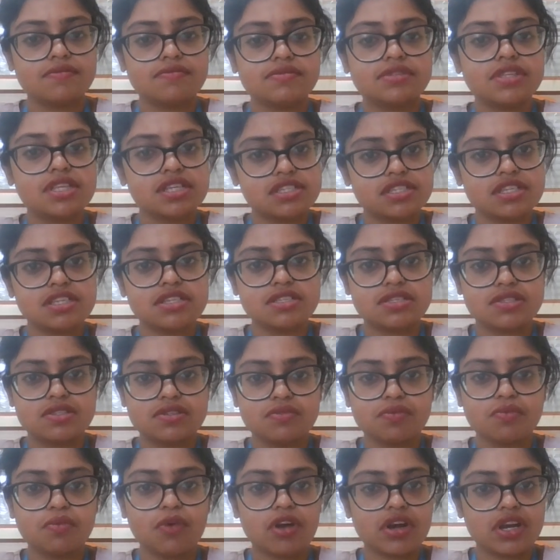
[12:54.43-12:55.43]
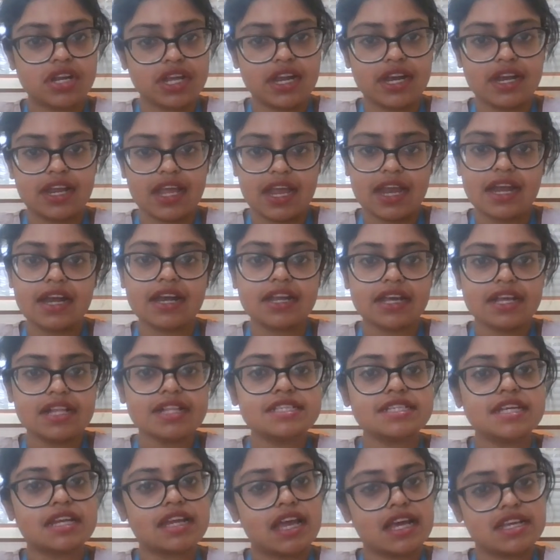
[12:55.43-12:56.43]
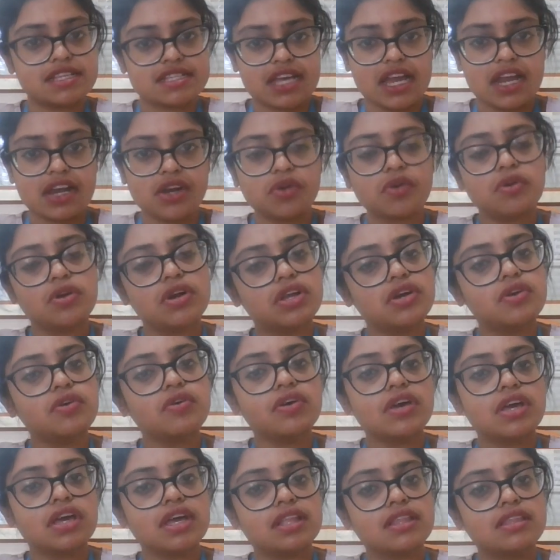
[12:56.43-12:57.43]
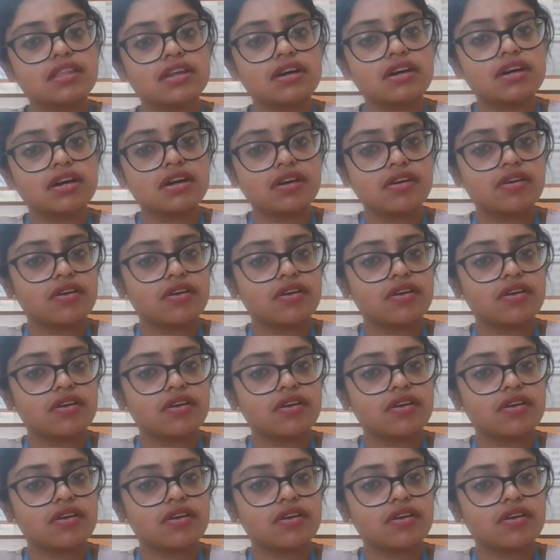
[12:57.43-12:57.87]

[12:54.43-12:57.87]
this is what it entails, and as I told you, in the